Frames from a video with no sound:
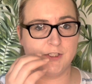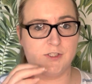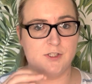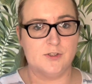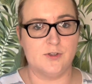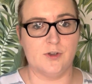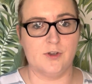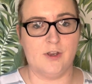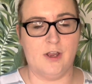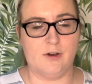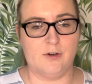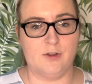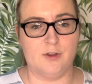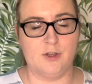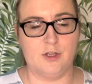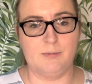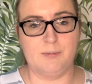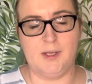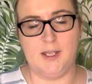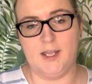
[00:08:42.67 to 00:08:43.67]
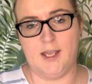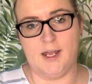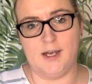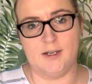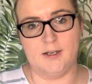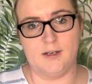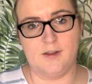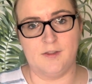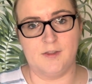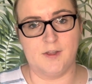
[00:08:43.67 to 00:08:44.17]
to cook our halloumi
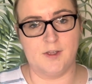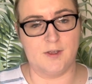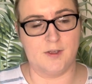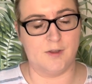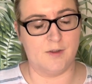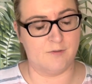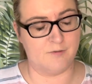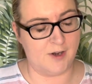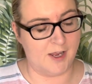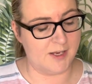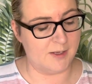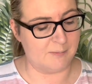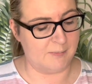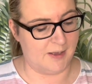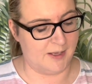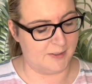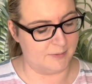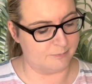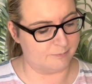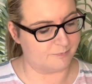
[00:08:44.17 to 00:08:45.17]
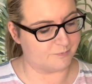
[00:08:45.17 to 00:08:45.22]
in the frying pan.